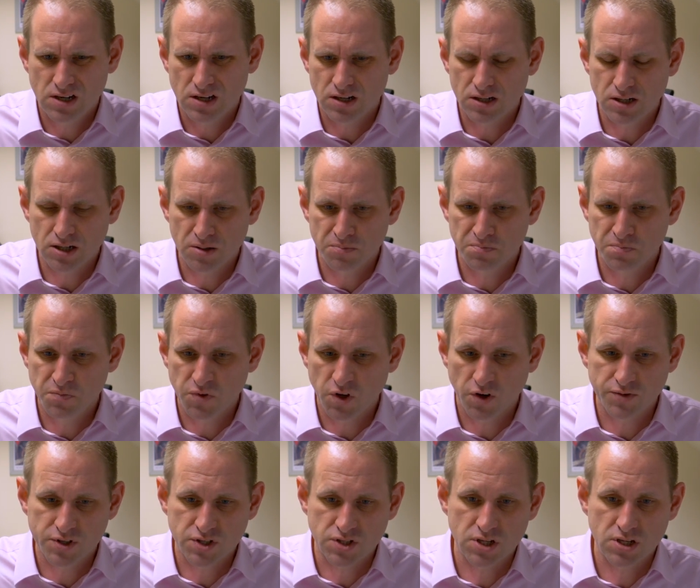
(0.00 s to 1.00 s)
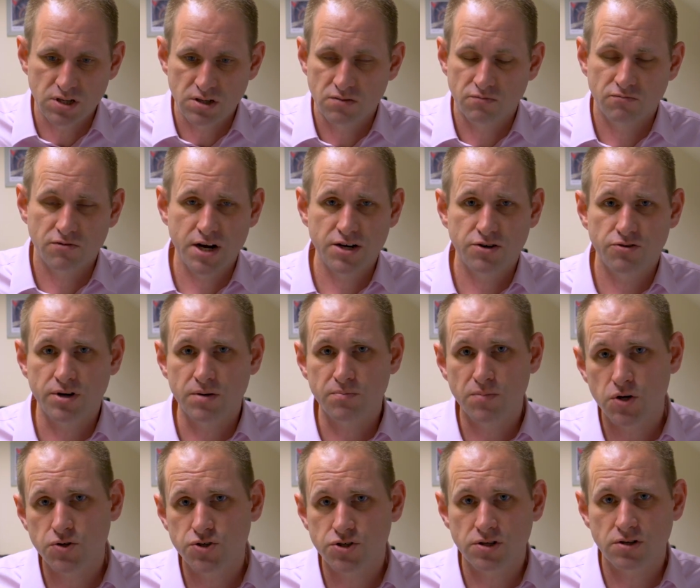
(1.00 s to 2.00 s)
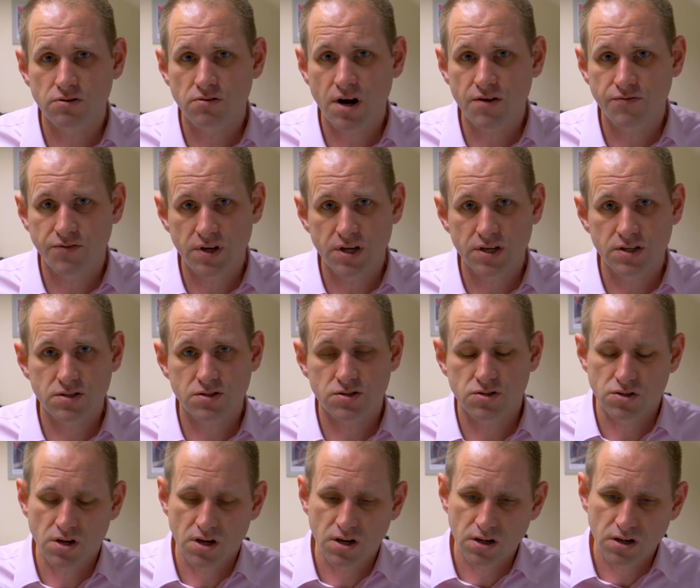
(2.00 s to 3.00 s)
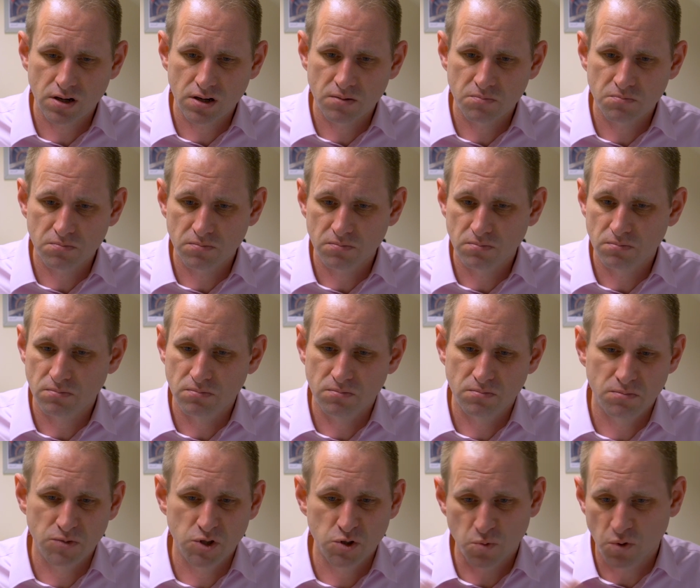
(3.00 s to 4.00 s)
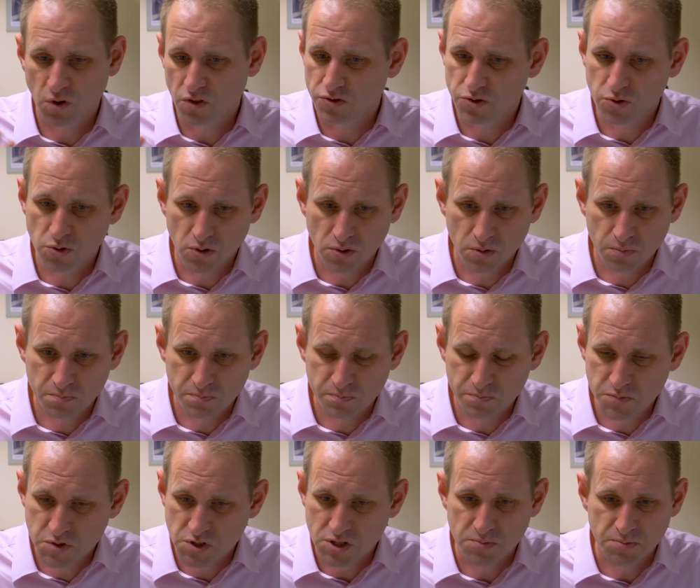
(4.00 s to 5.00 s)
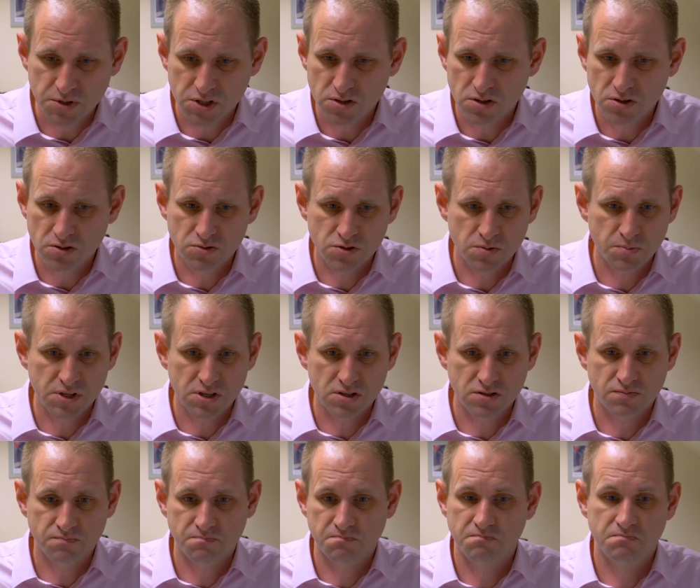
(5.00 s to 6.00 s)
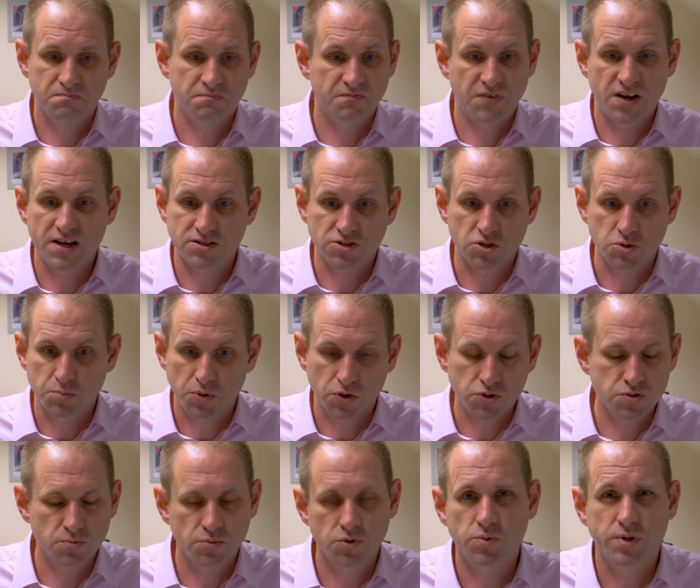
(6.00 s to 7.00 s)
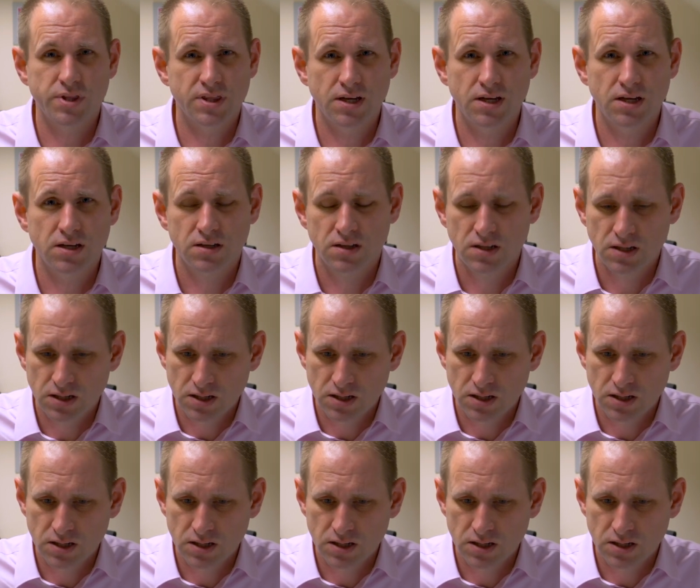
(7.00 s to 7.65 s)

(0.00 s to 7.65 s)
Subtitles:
Obviously, rendering motion graphics, you want your CPU to be as fast as possible with that.